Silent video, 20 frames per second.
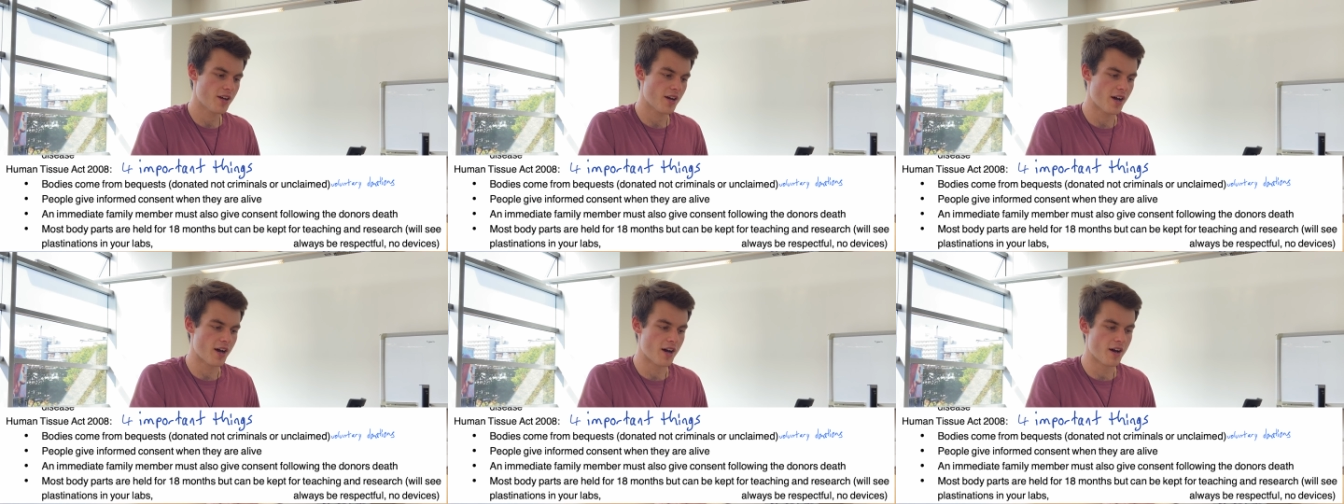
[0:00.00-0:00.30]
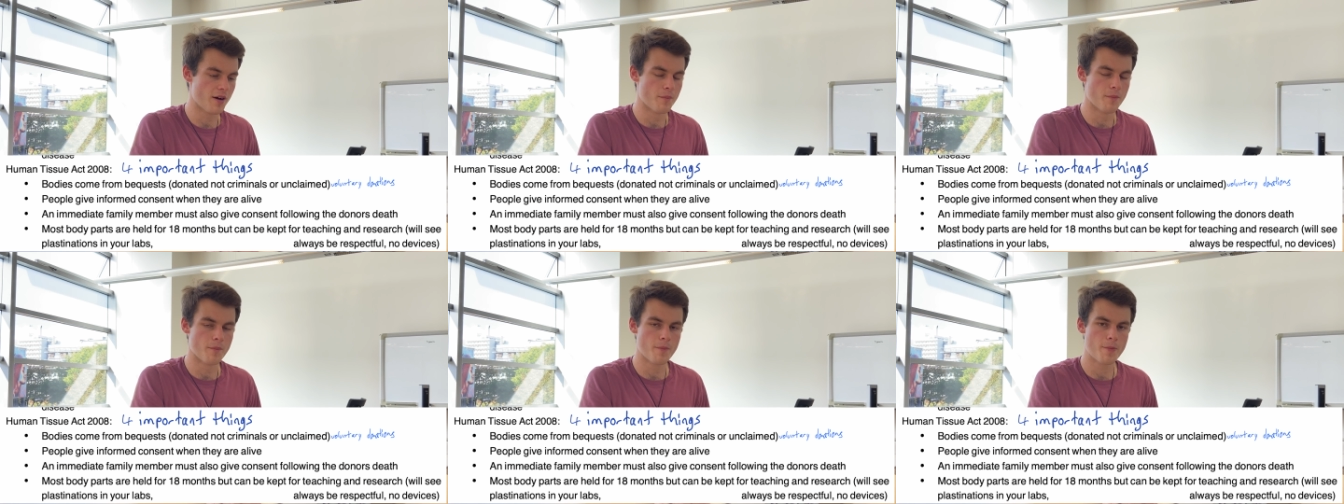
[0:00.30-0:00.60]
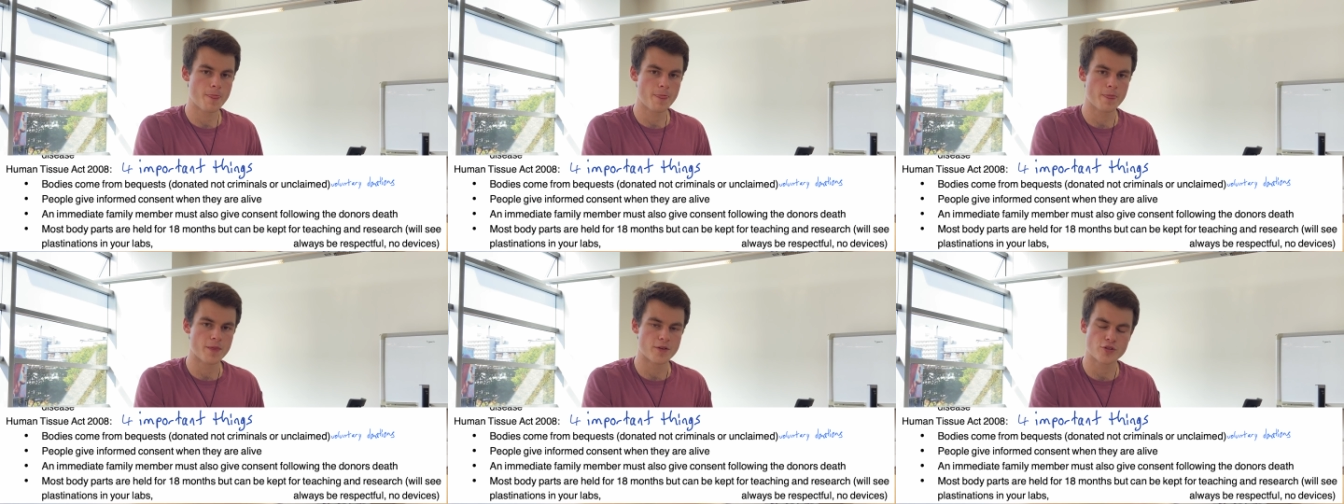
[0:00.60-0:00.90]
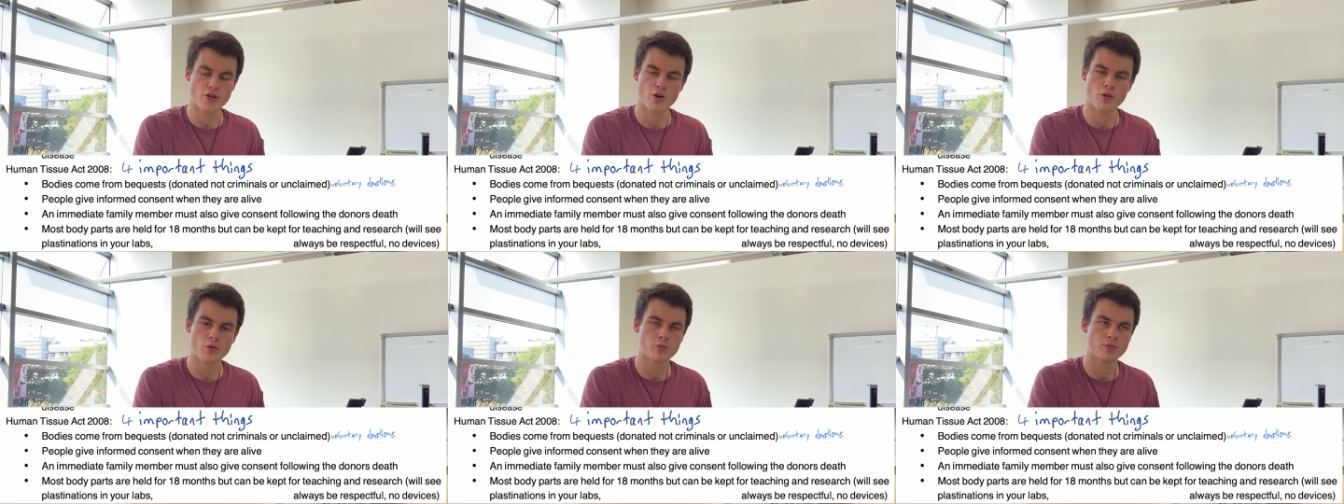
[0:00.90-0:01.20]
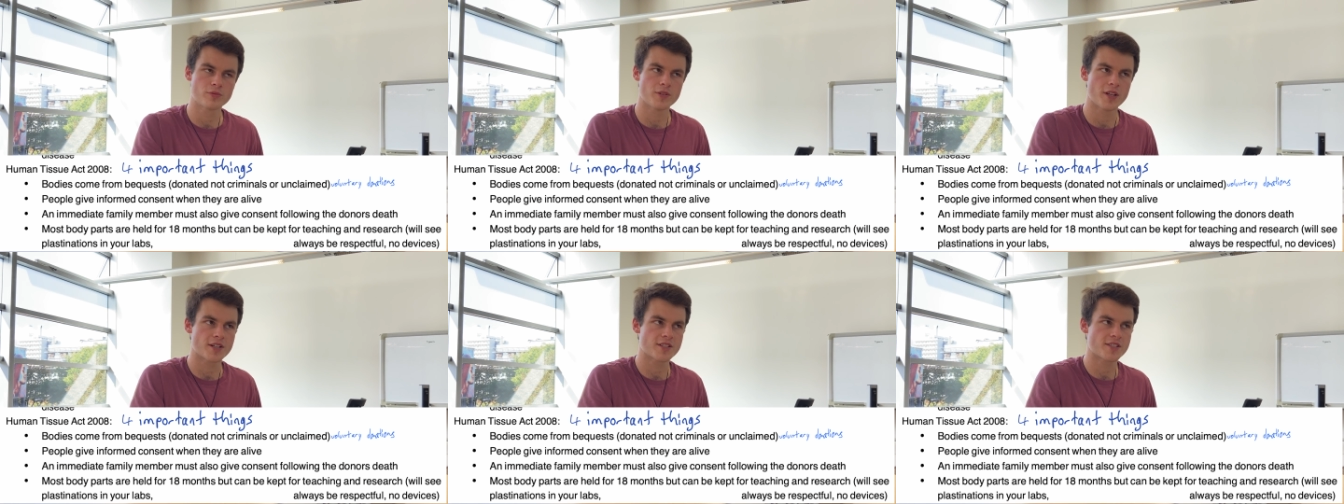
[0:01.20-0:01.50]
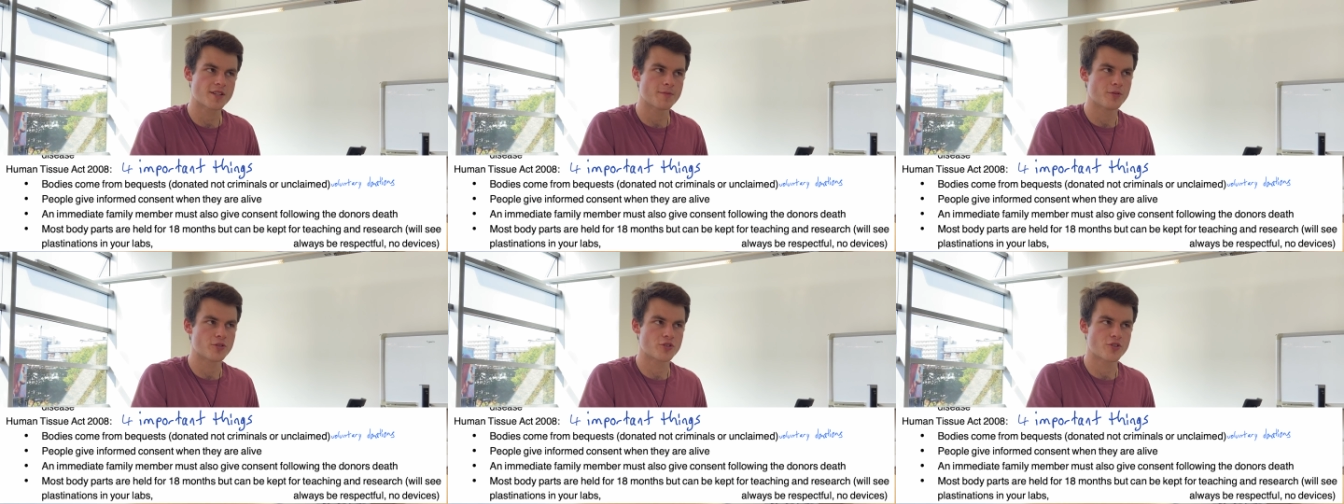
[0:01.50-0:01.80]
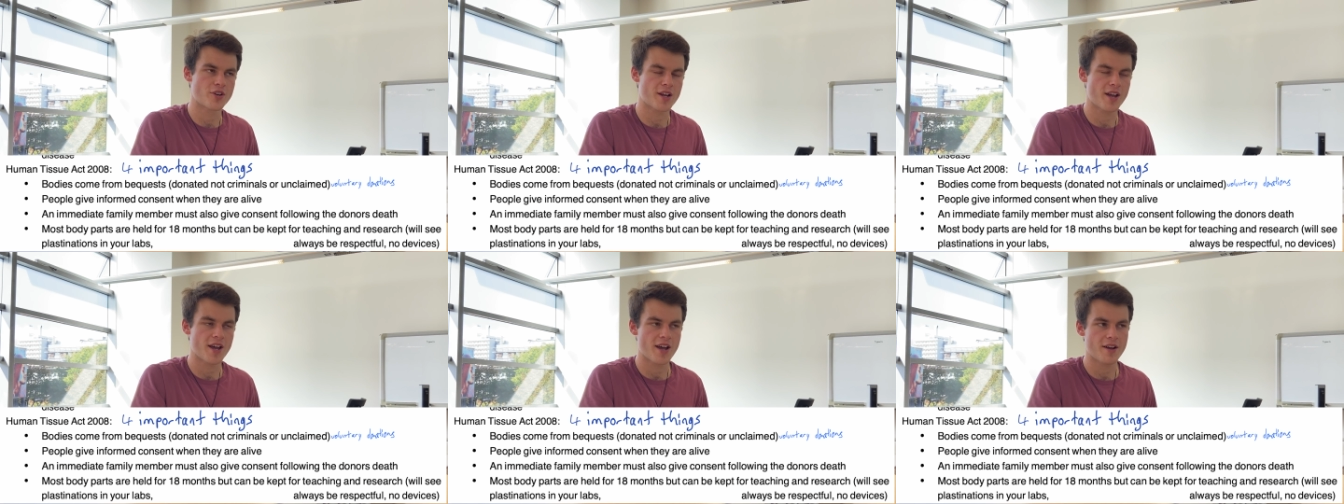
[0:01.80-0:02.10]
Um, there's no like simple
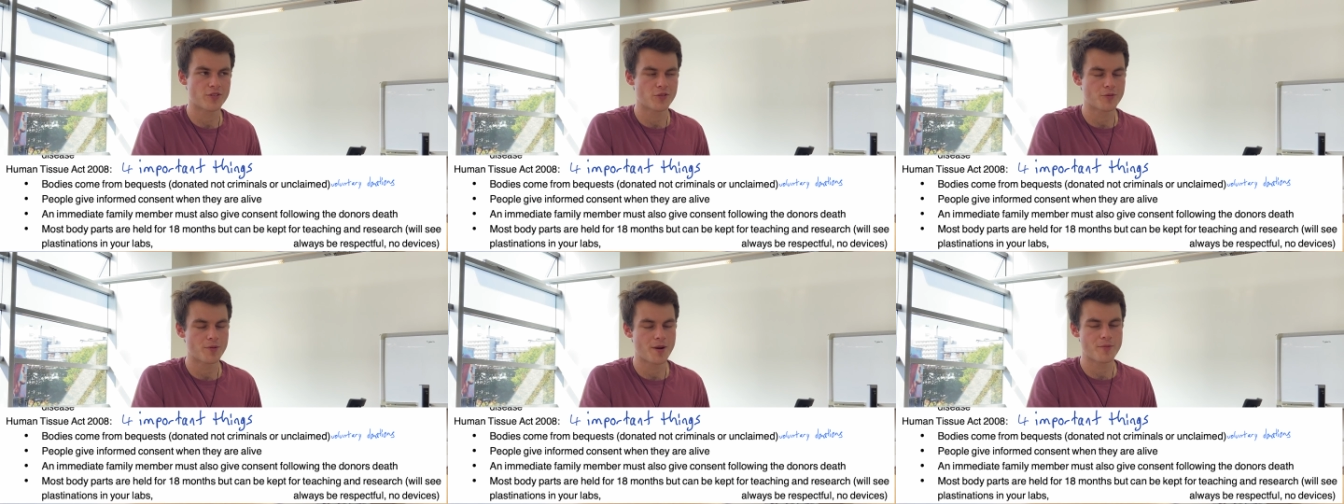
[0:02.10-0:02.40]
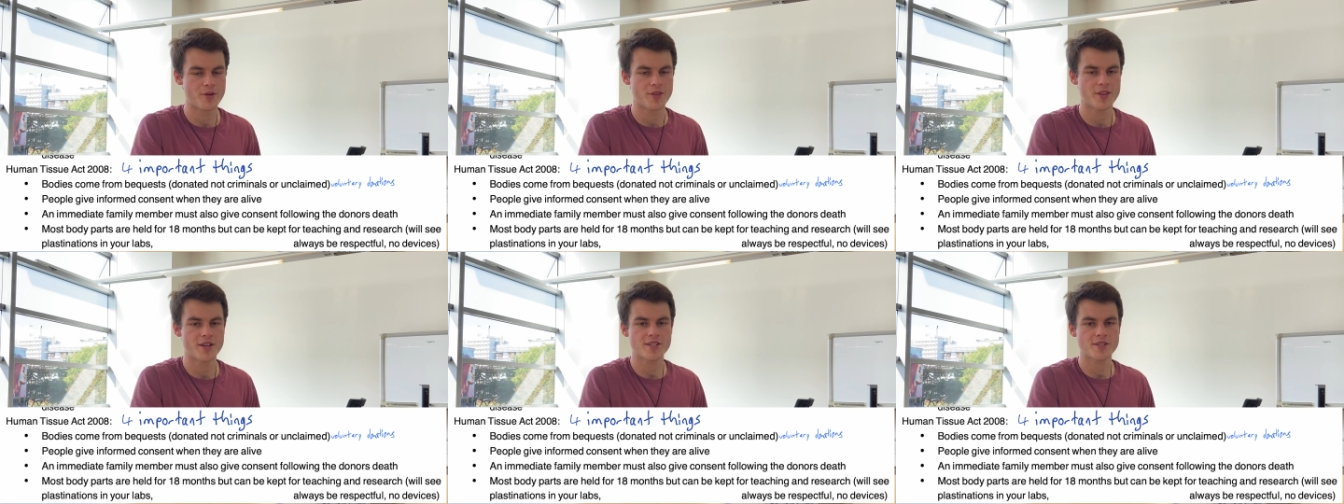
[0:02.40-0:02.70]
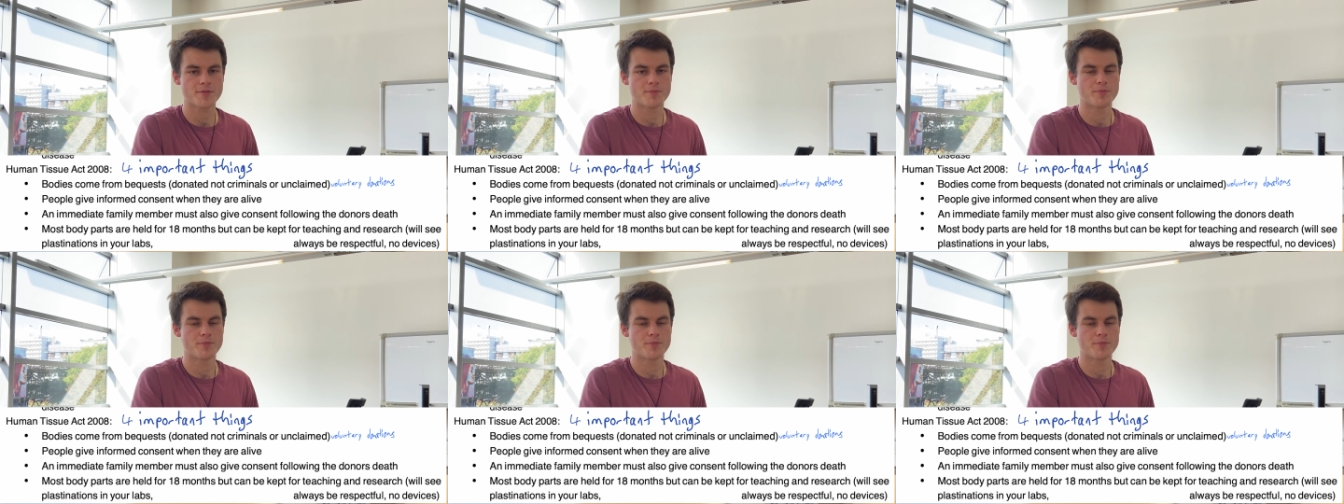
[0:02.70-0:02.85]
trick I have to remember this,